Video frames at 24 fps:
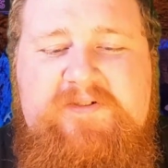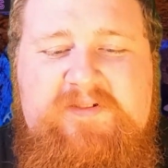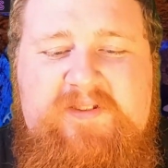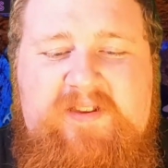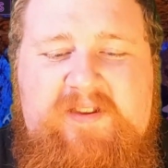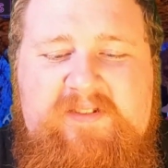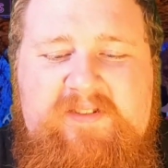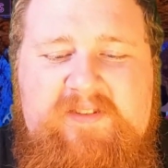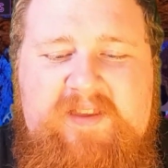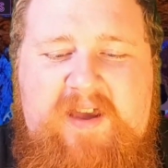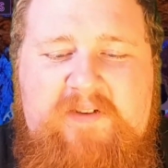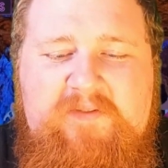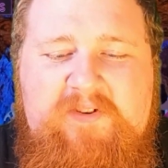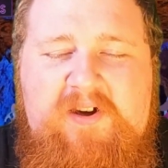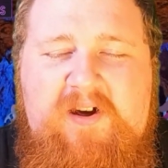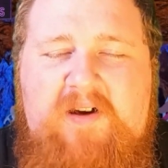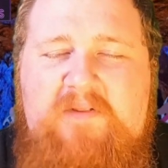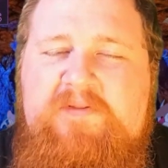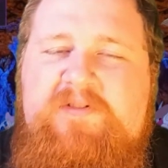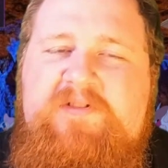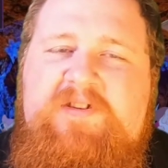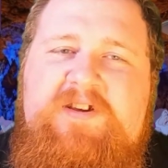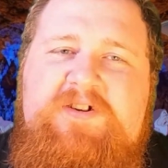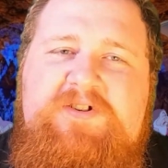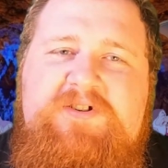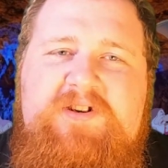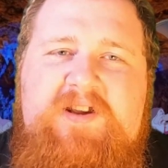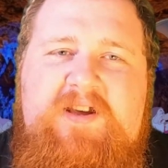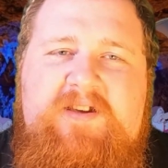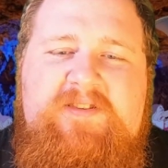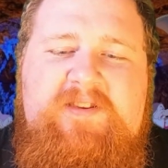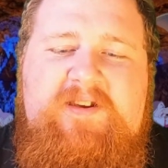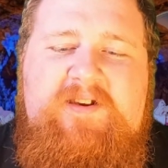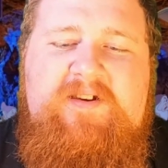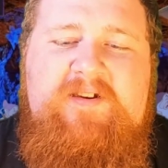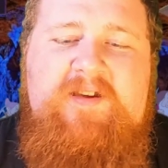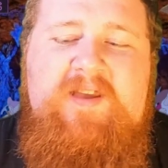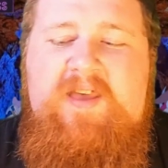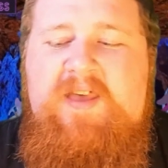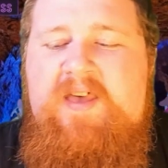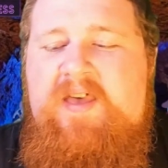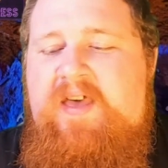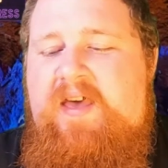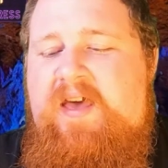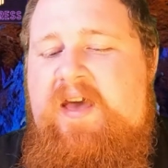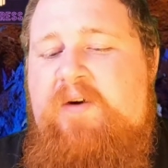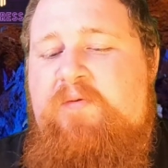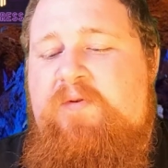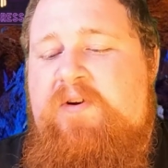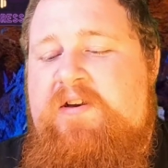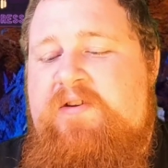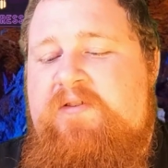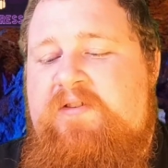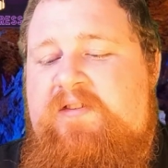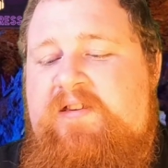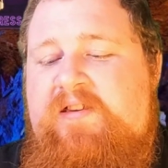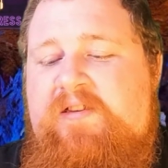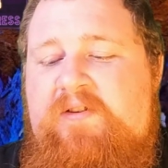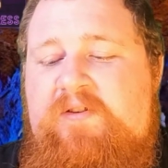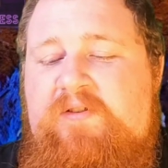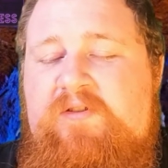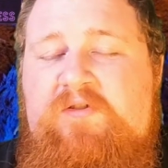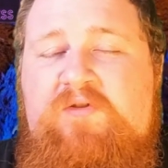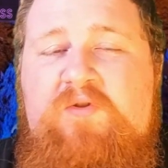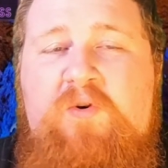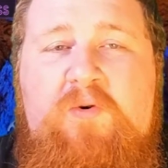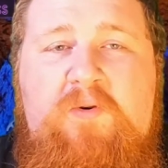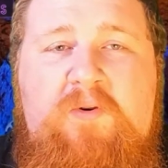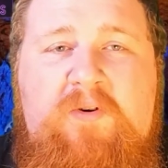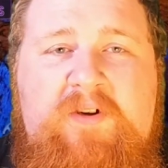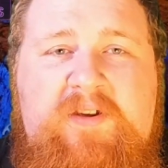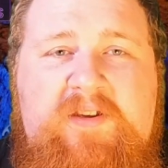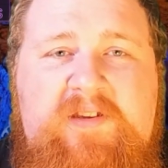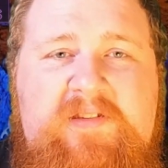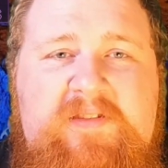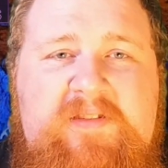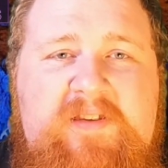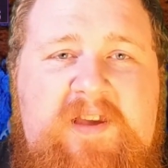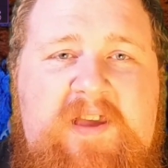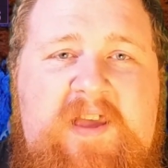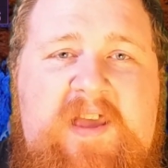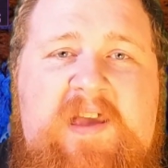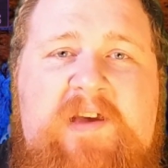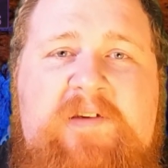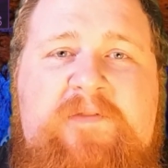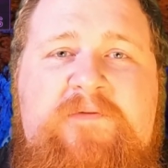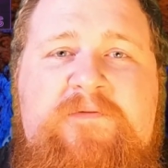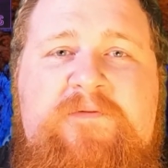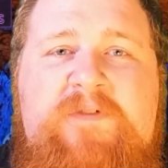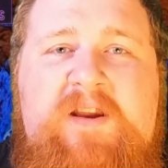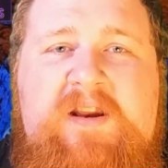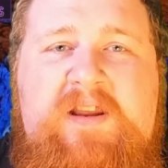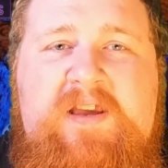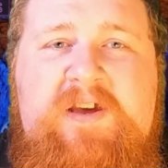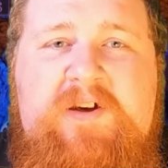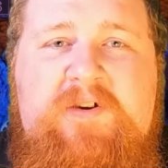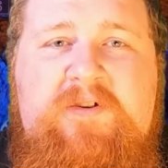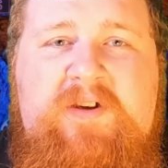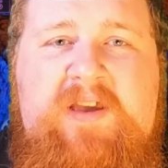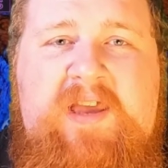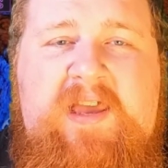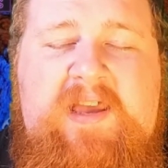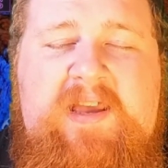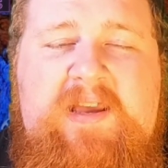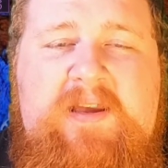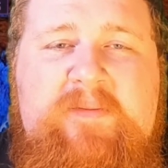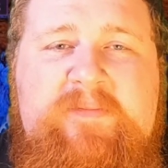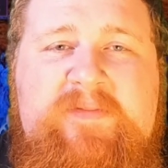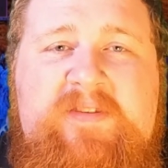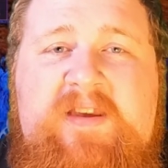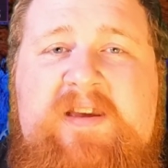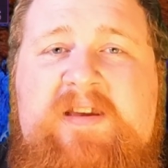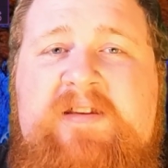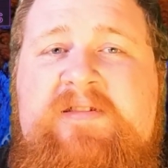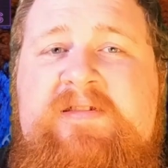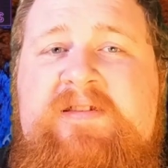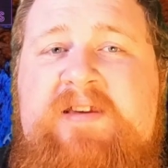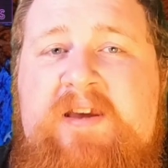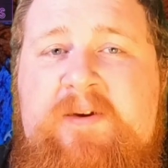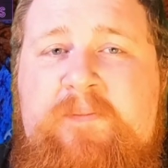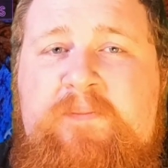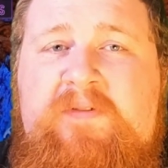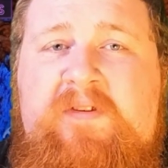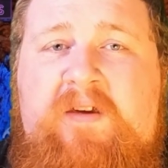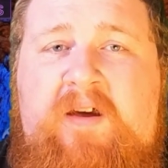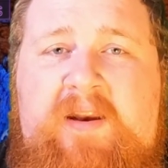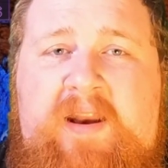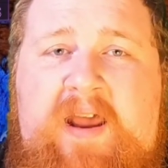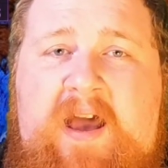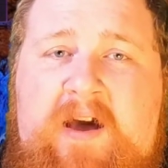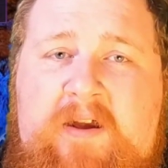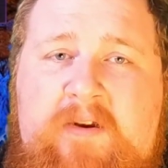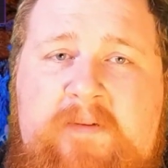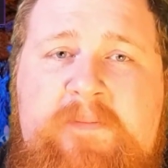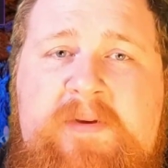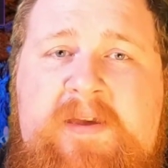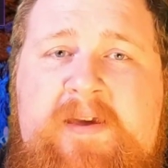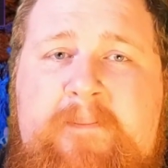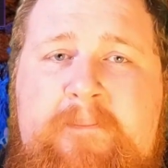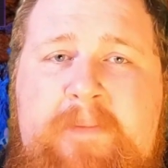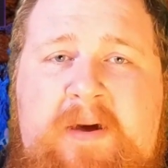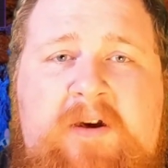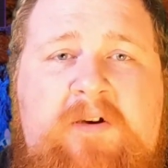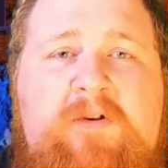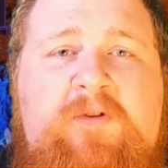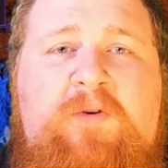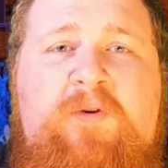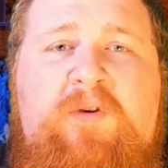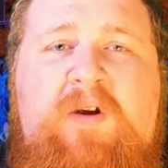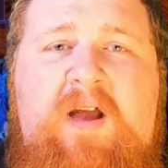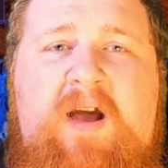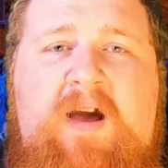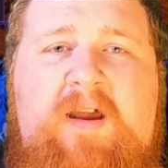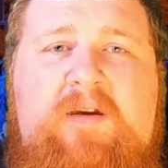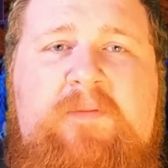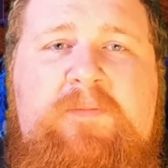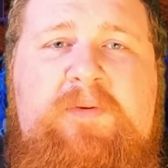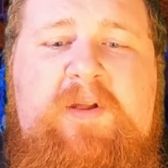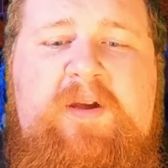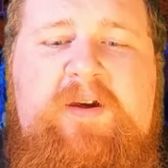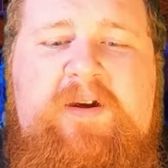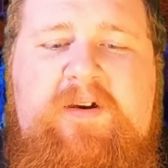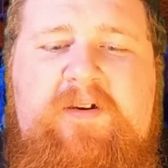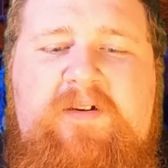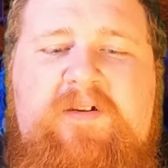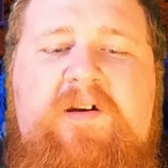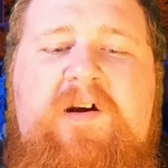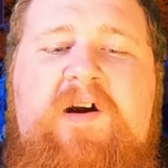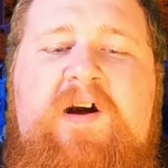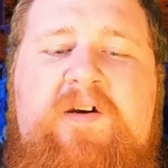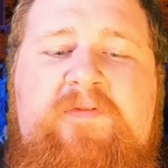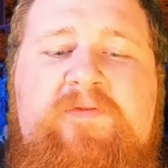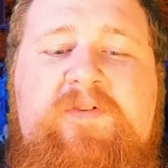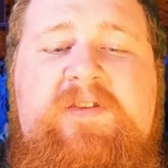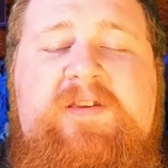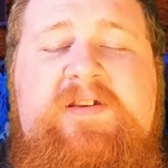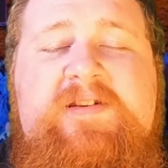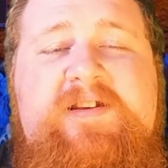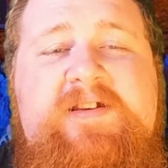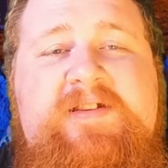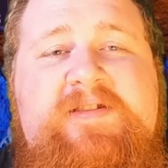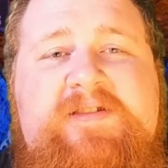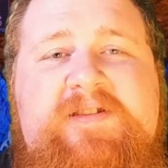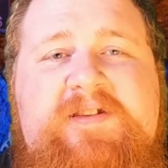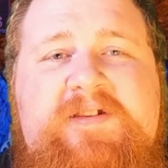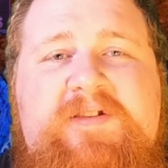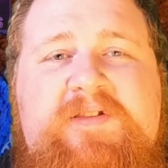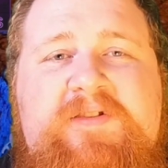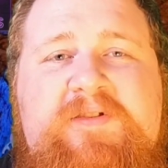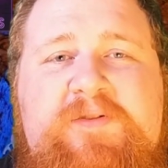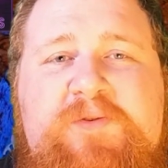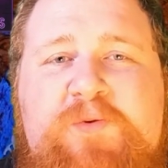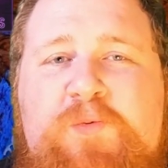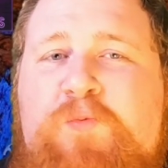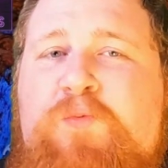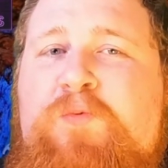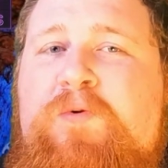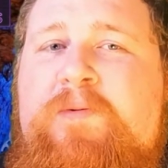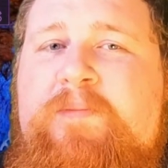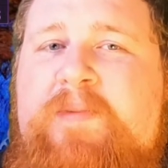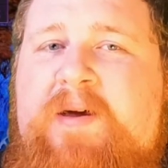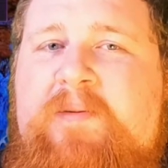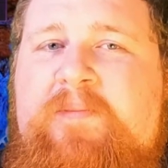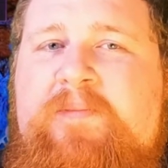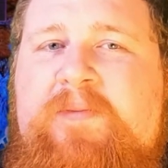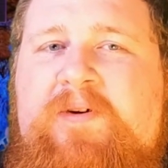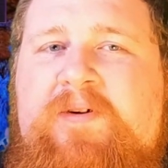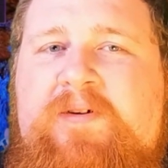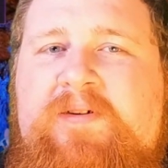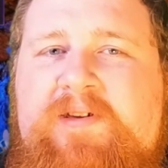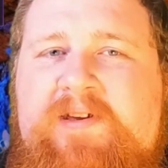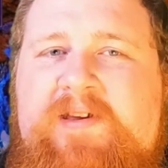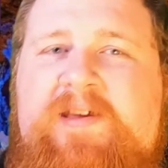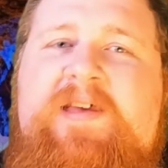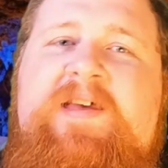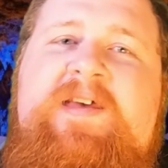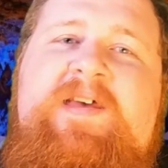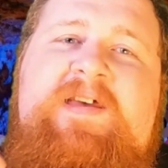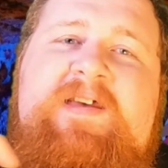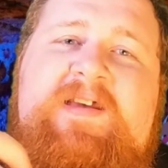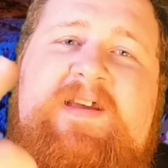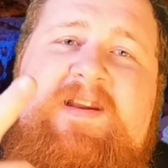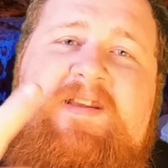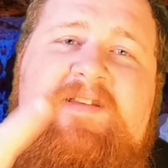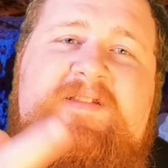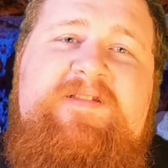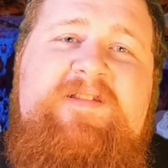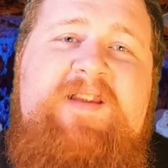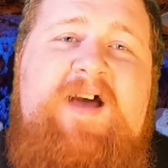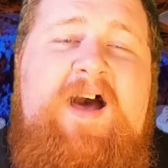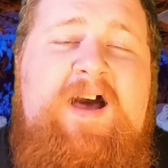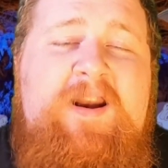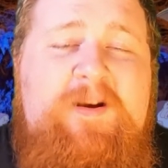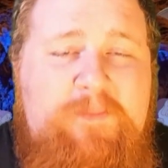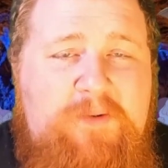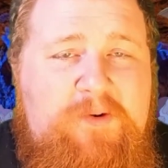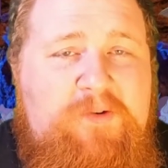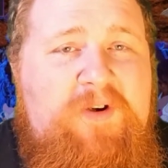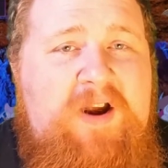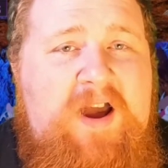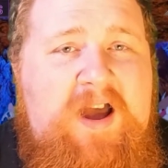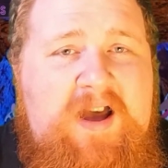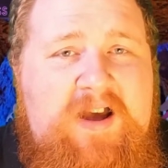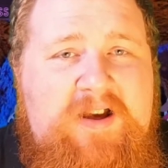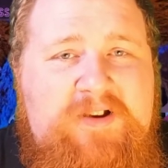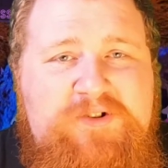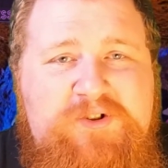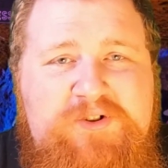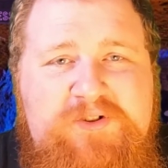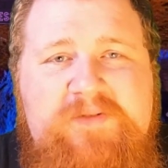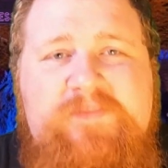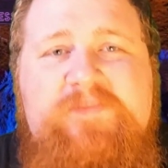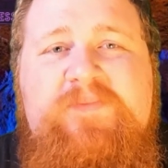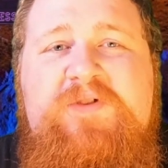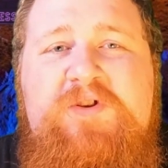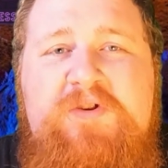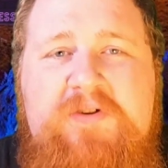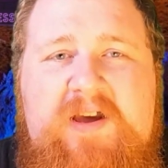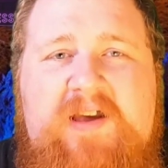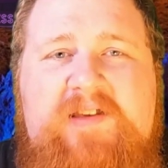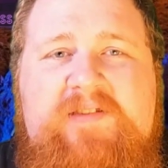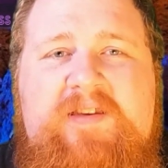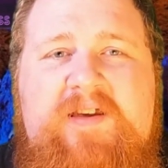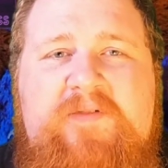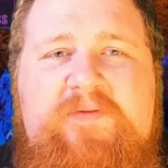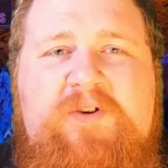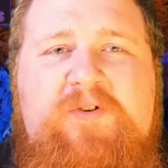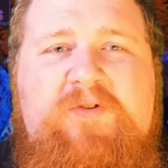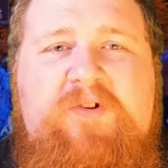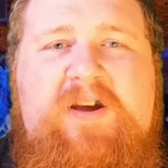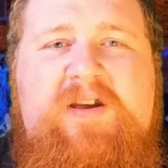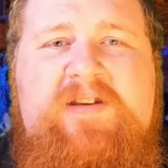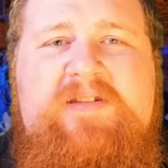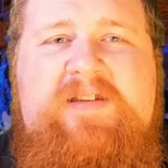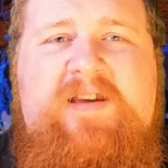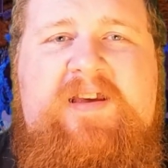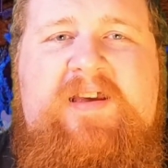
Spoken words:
Let's have a conversation down there. And when you see those toys, video games, and tips on how to be a better Lorcana player off in the distance, remember, it is not a mirage. You guys have a great day.